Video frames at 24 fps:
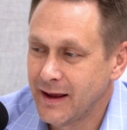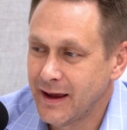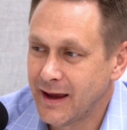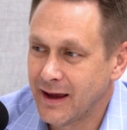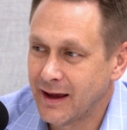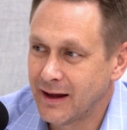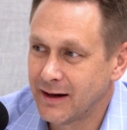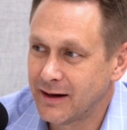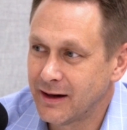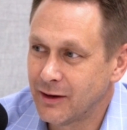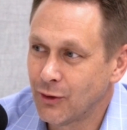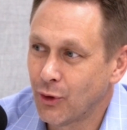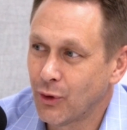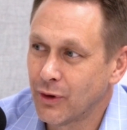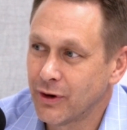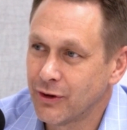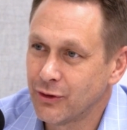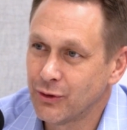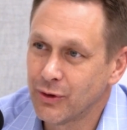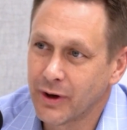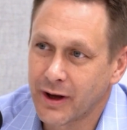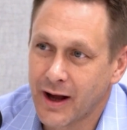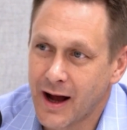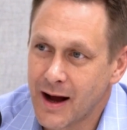And and in
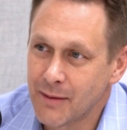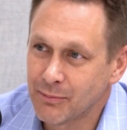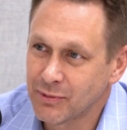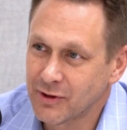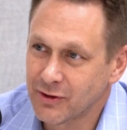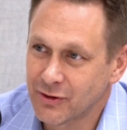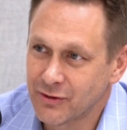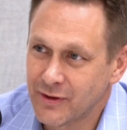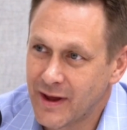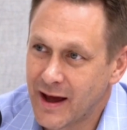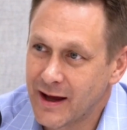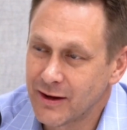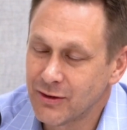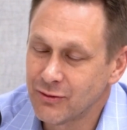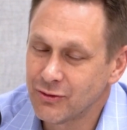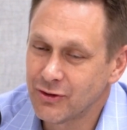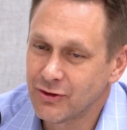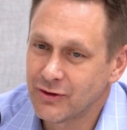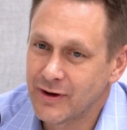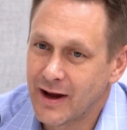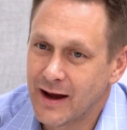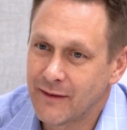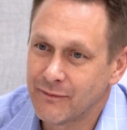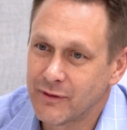order to accomplish that, you
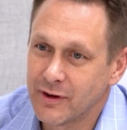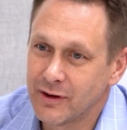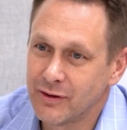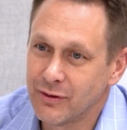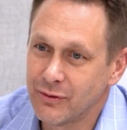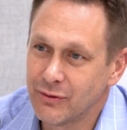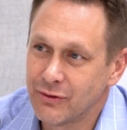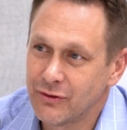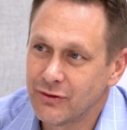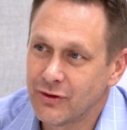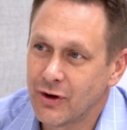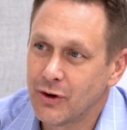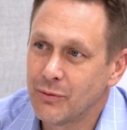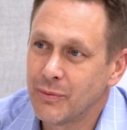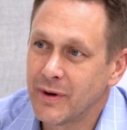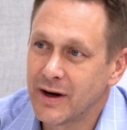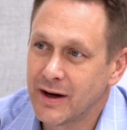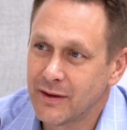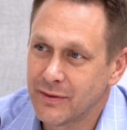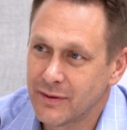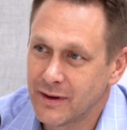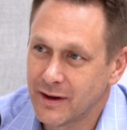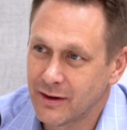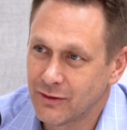just have to do so
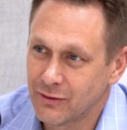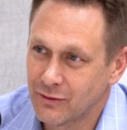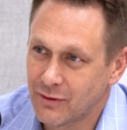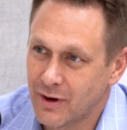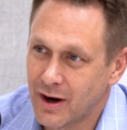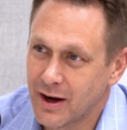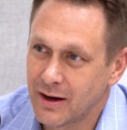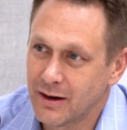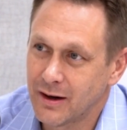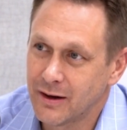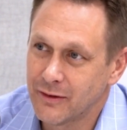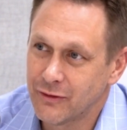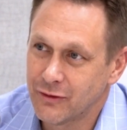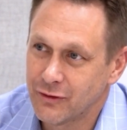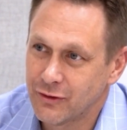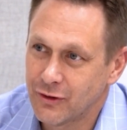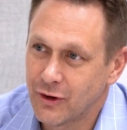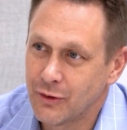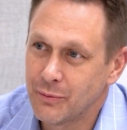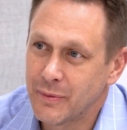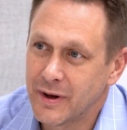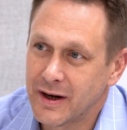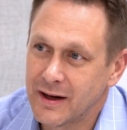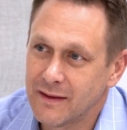many things right on
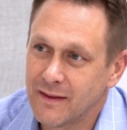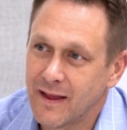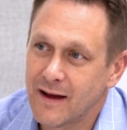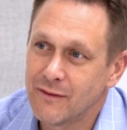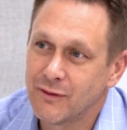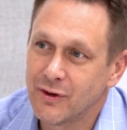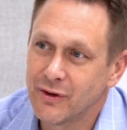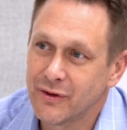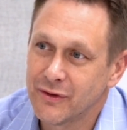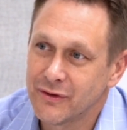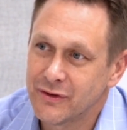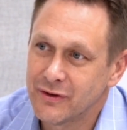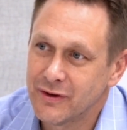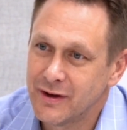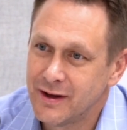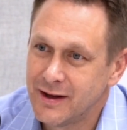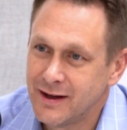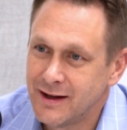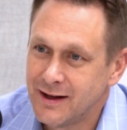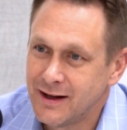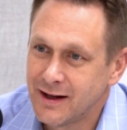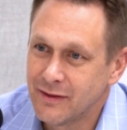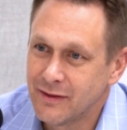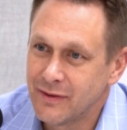so many levels
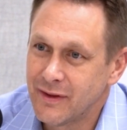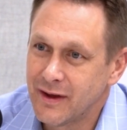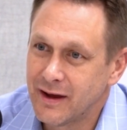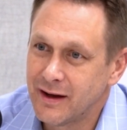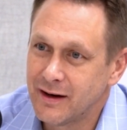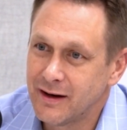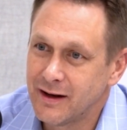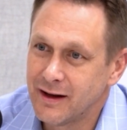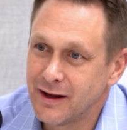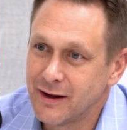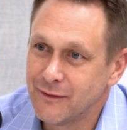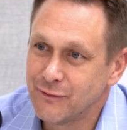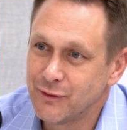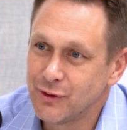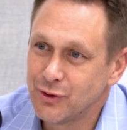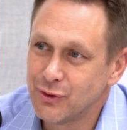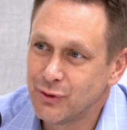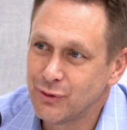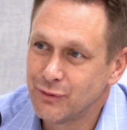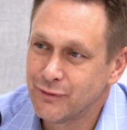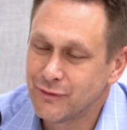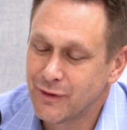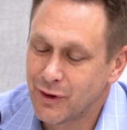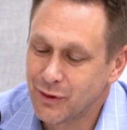that if
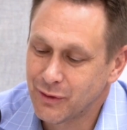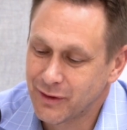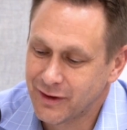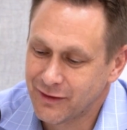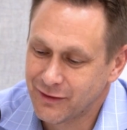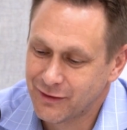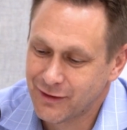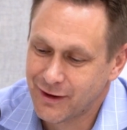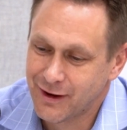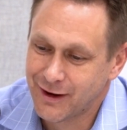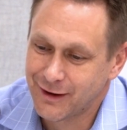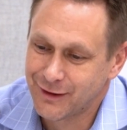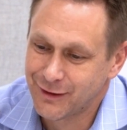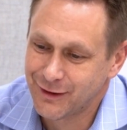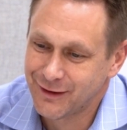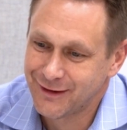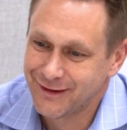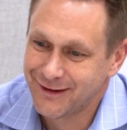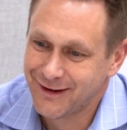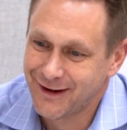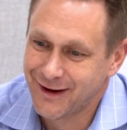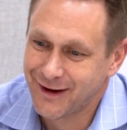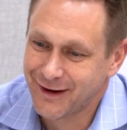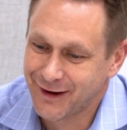you focus
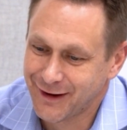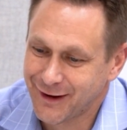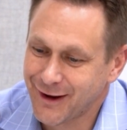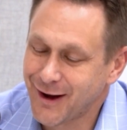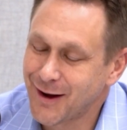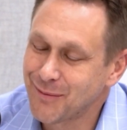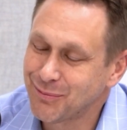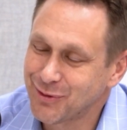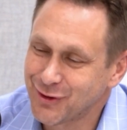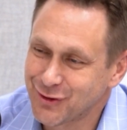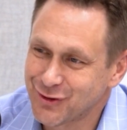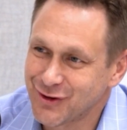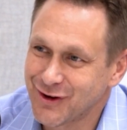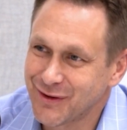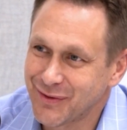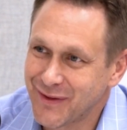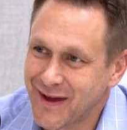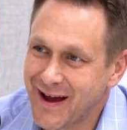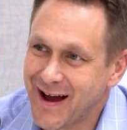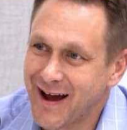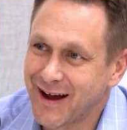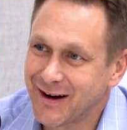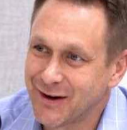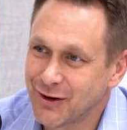on on accomplishing
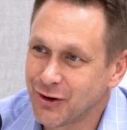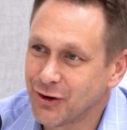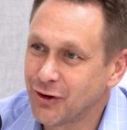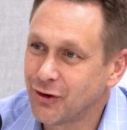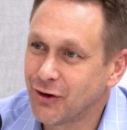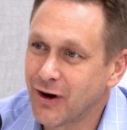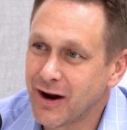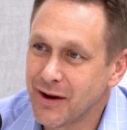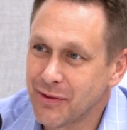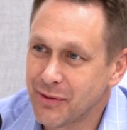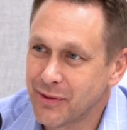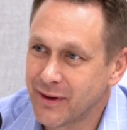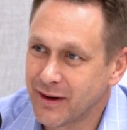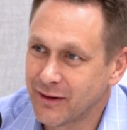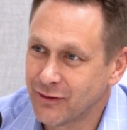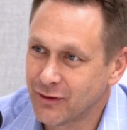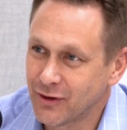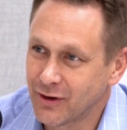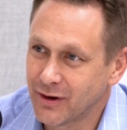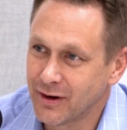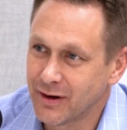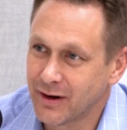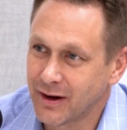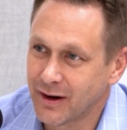that, great
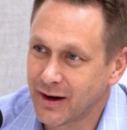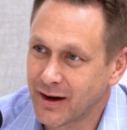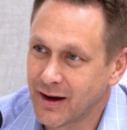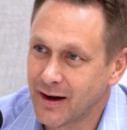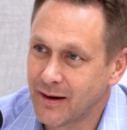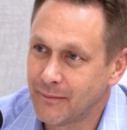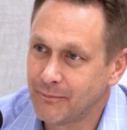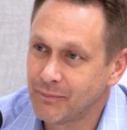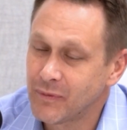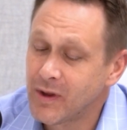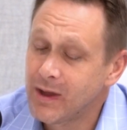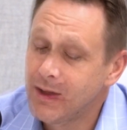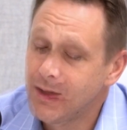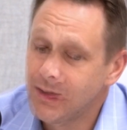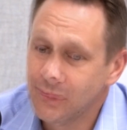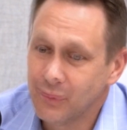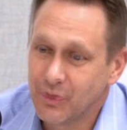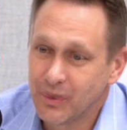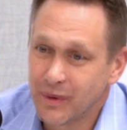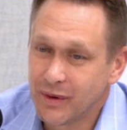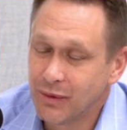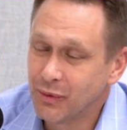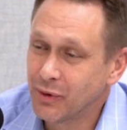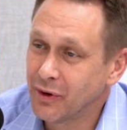things are going to come.
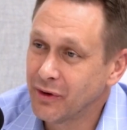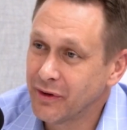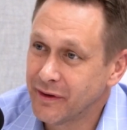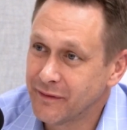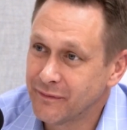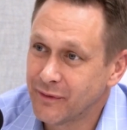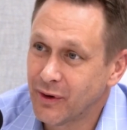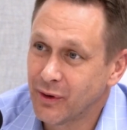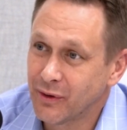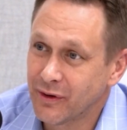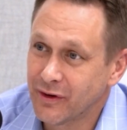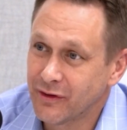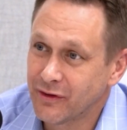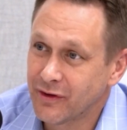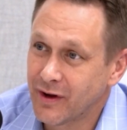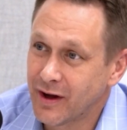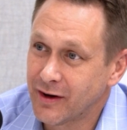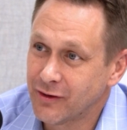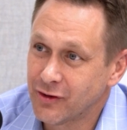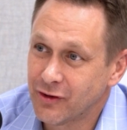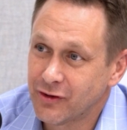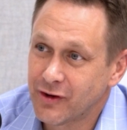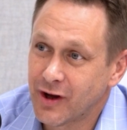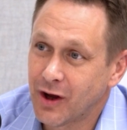We really focus
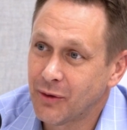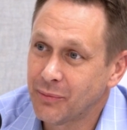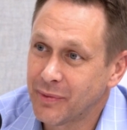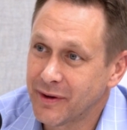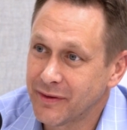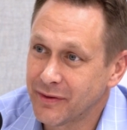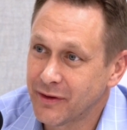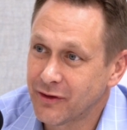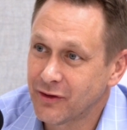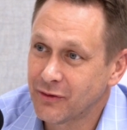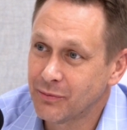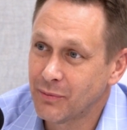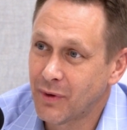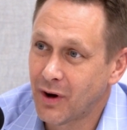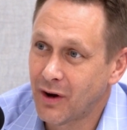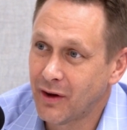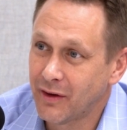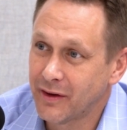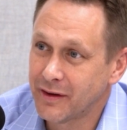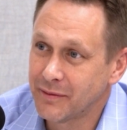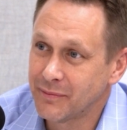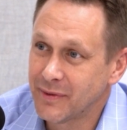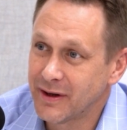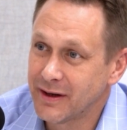on just helping the
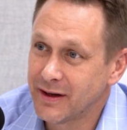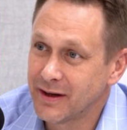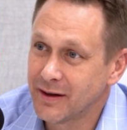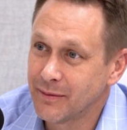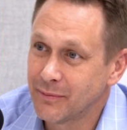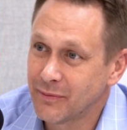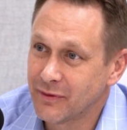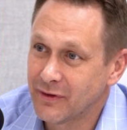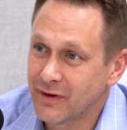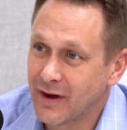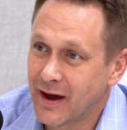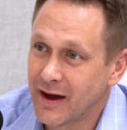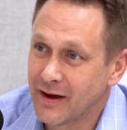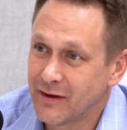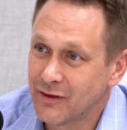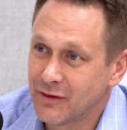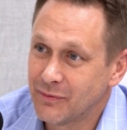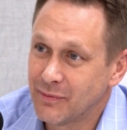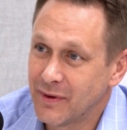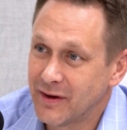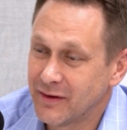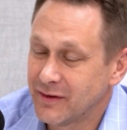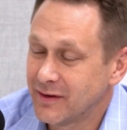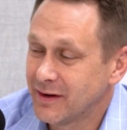small and medium
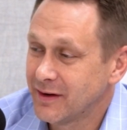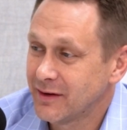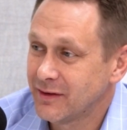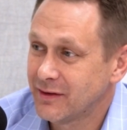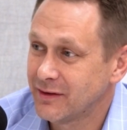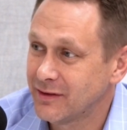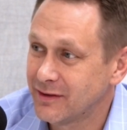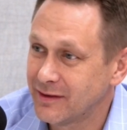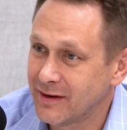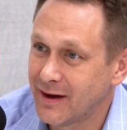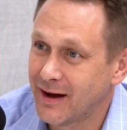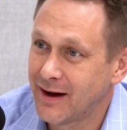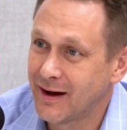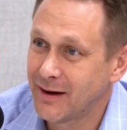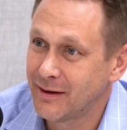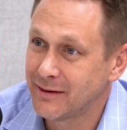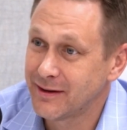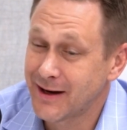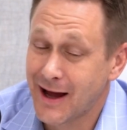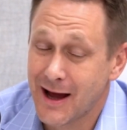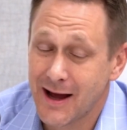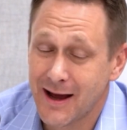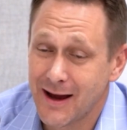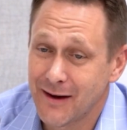sized business uh,
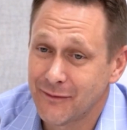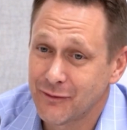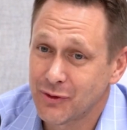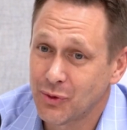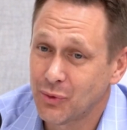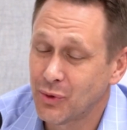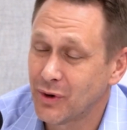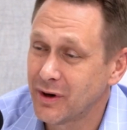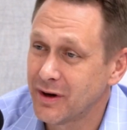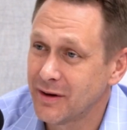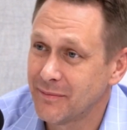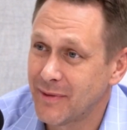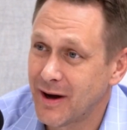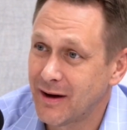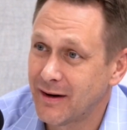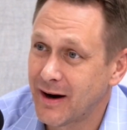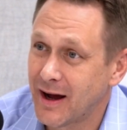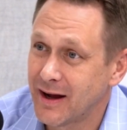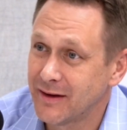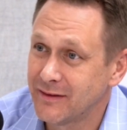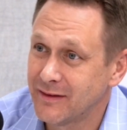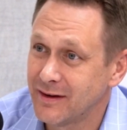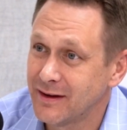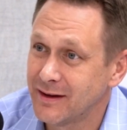not have to worry about
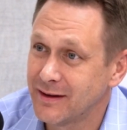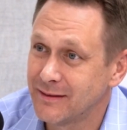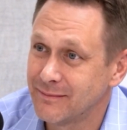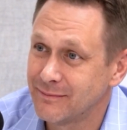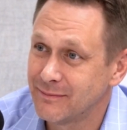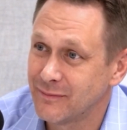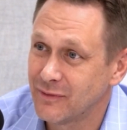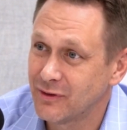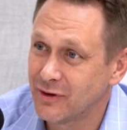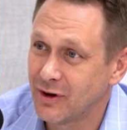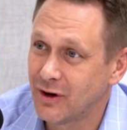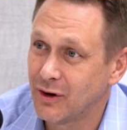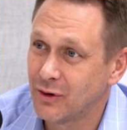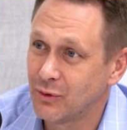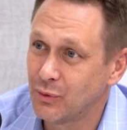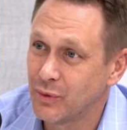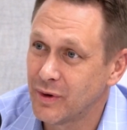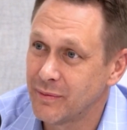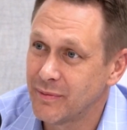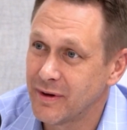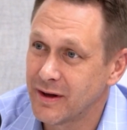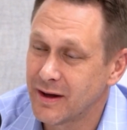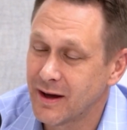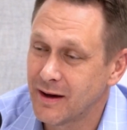IT. So
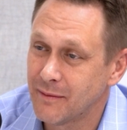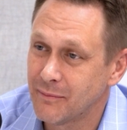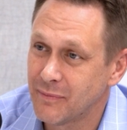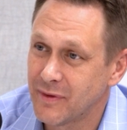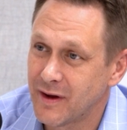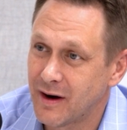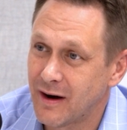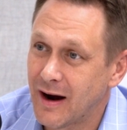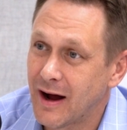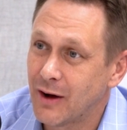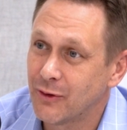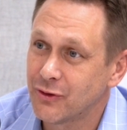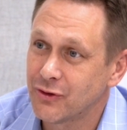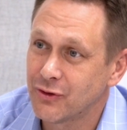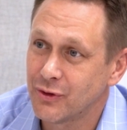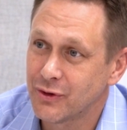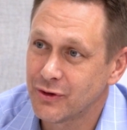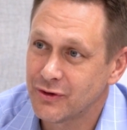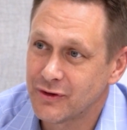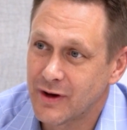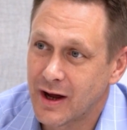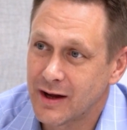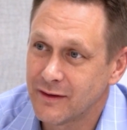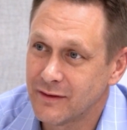we become their
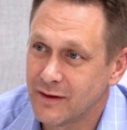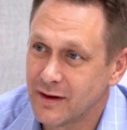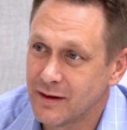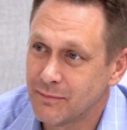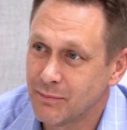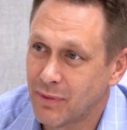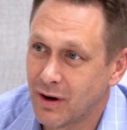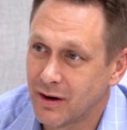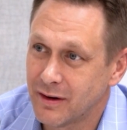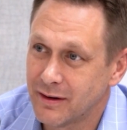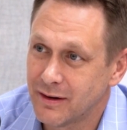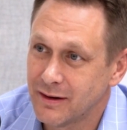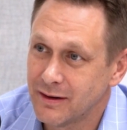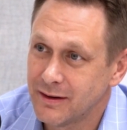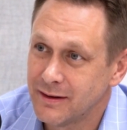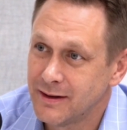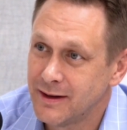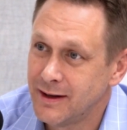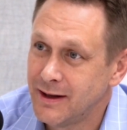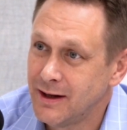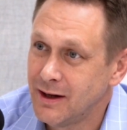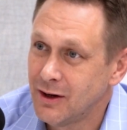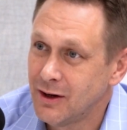outsourced IT partner.